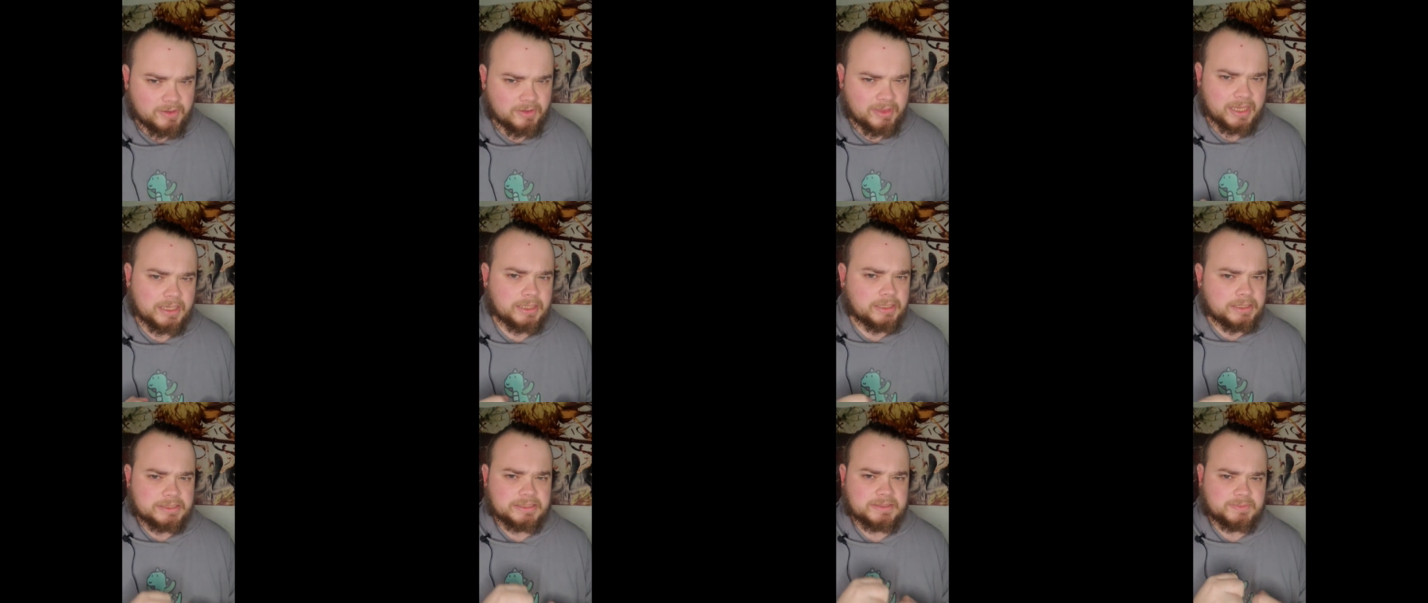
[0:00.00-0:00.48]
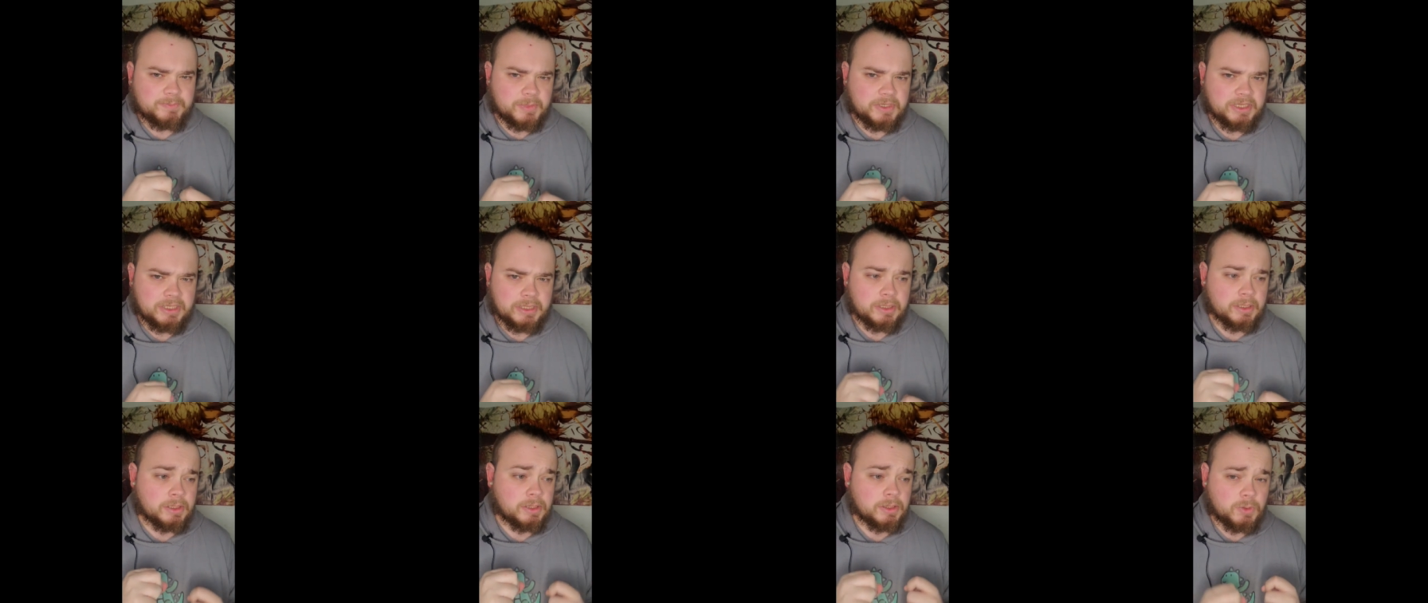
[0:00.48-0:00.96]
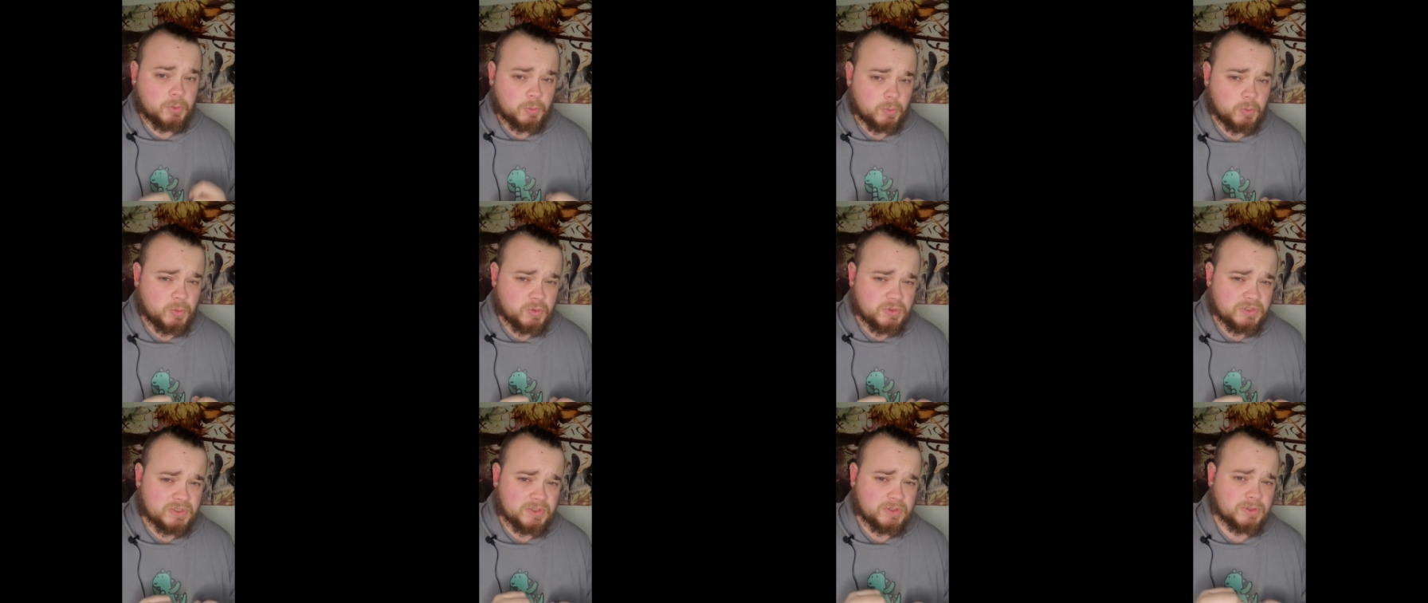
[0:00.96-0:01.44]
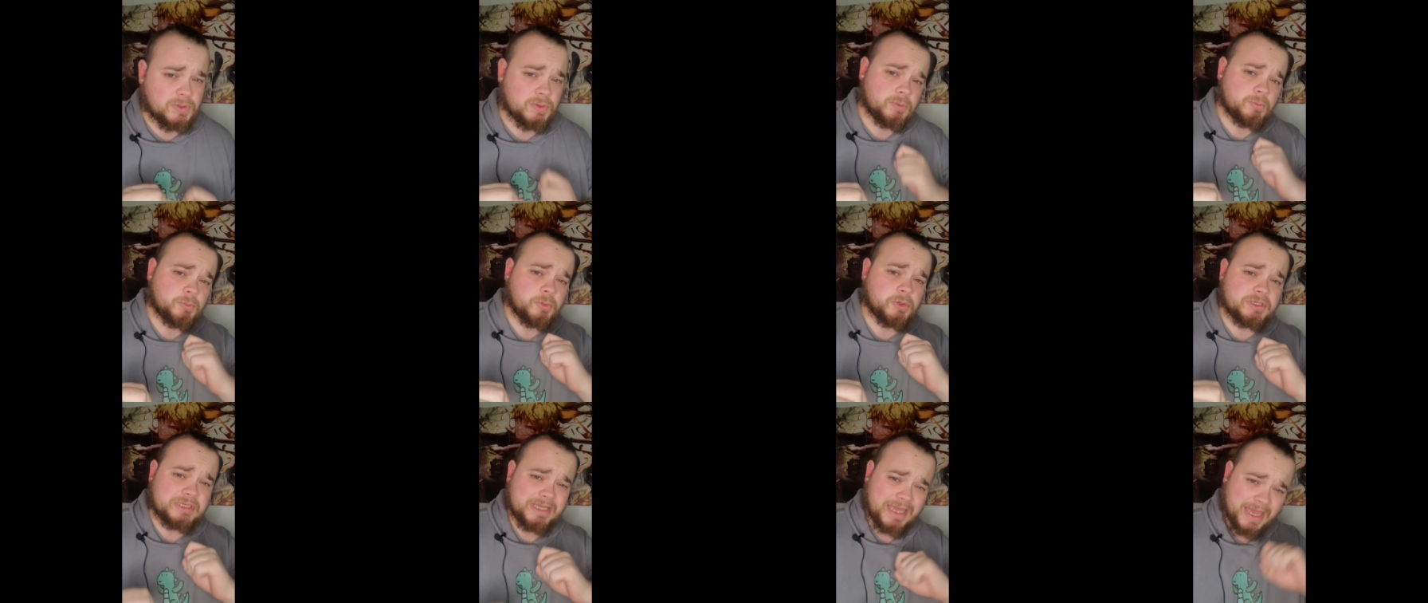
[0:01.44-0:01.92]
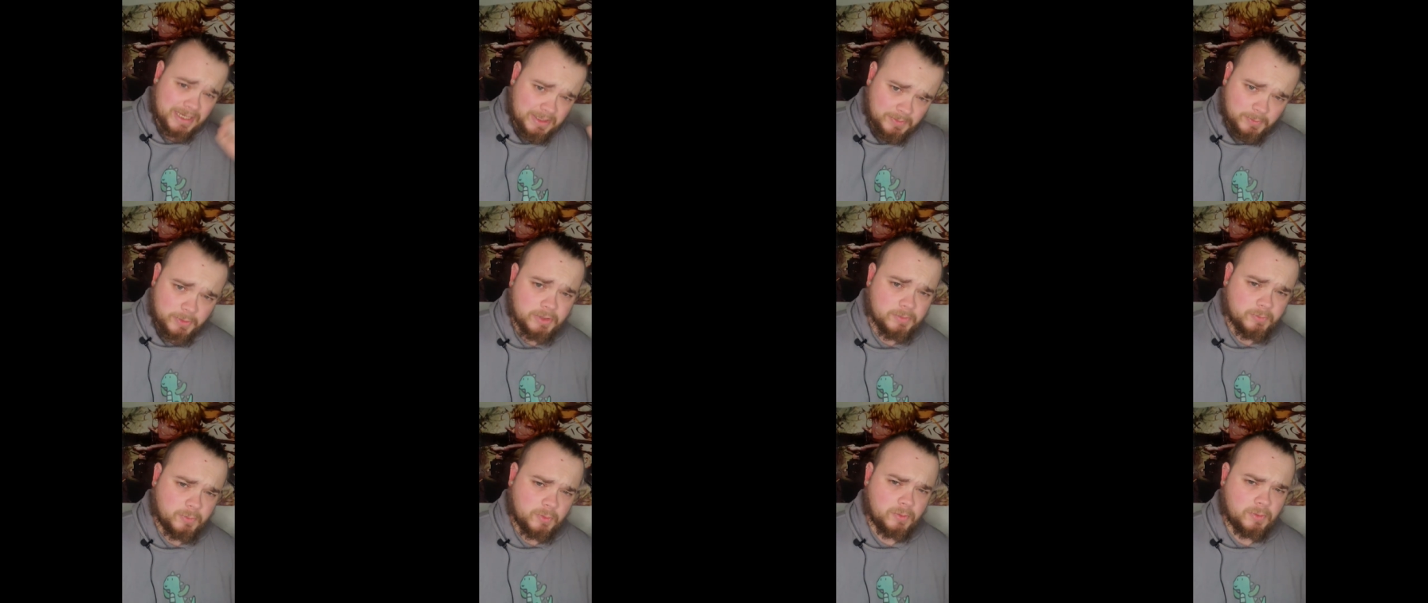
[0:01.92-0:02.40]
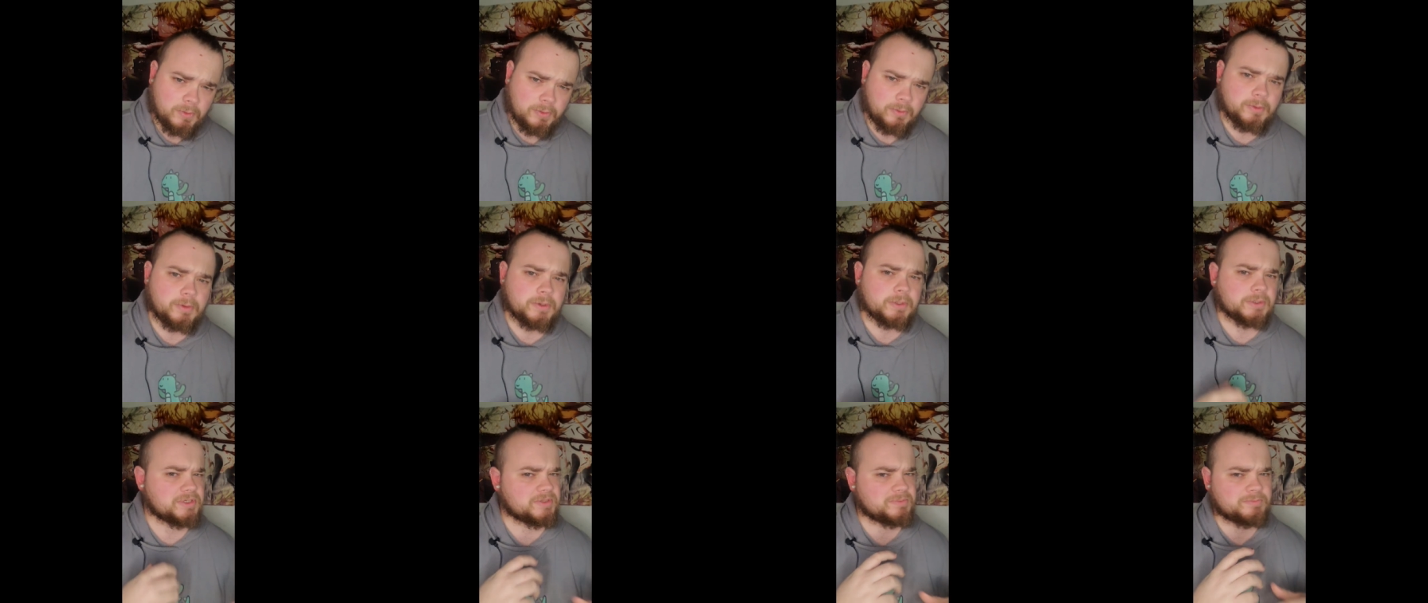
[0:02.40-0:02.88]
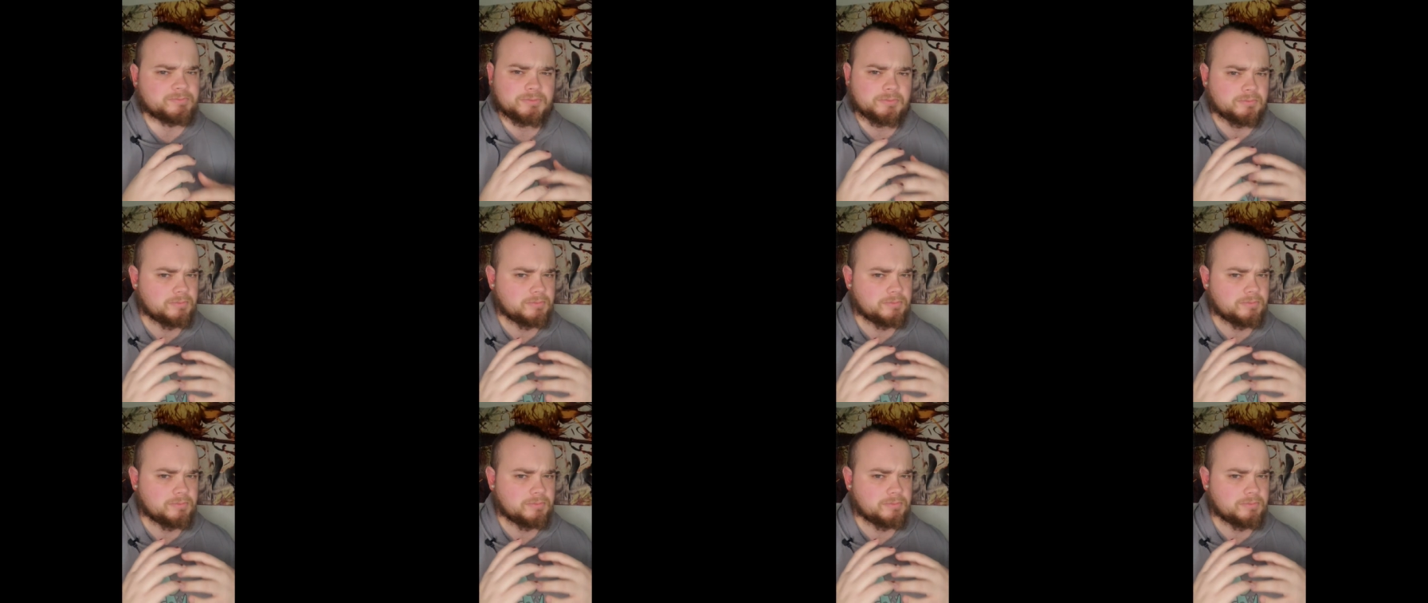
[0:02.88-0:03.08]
that is being used to protect people or